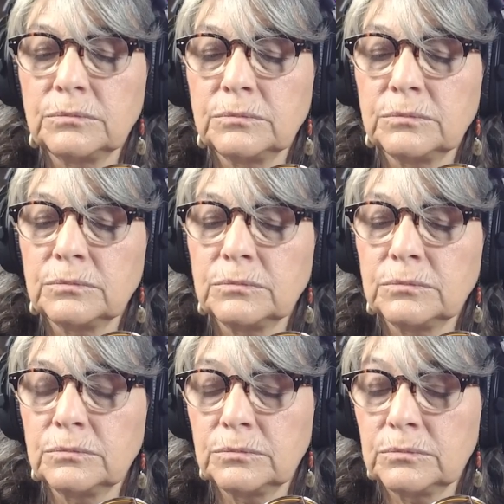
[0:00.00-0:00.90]

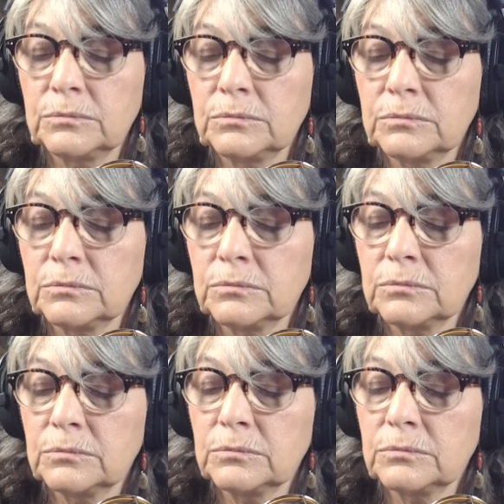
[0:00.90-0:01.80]

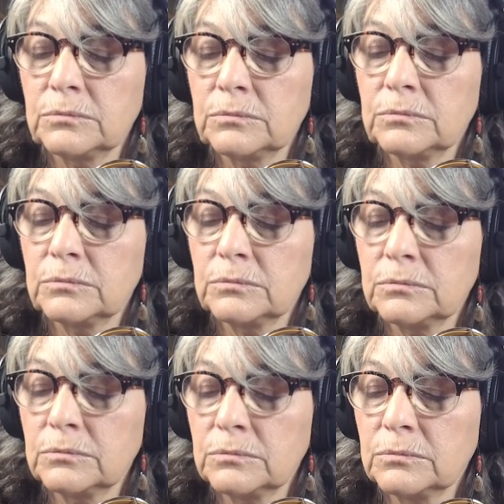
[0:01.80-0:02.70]

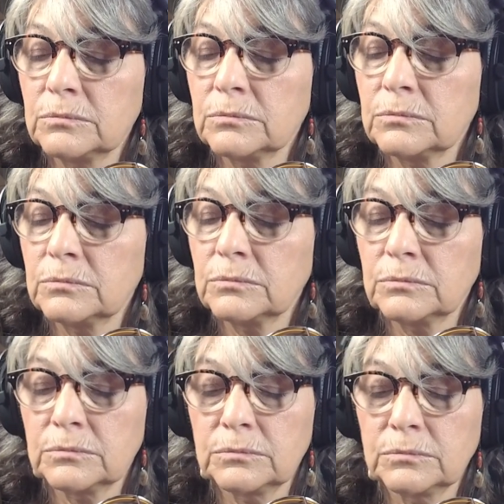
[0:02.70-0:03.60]

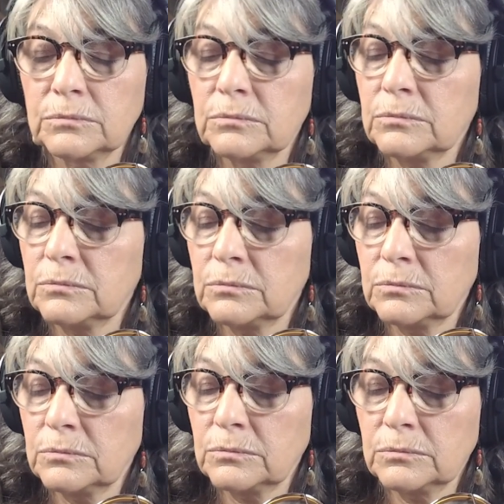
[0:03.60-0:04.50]

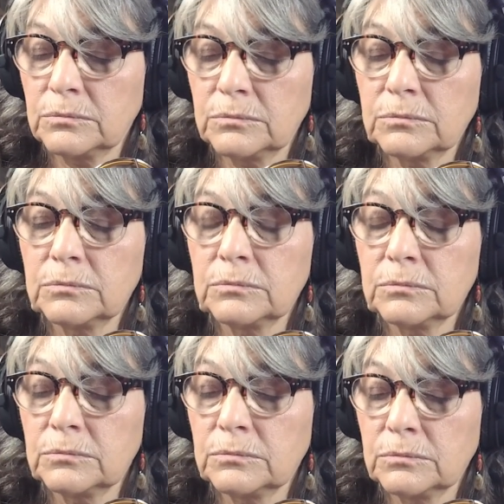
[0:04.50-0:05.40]
The person shown says nothing.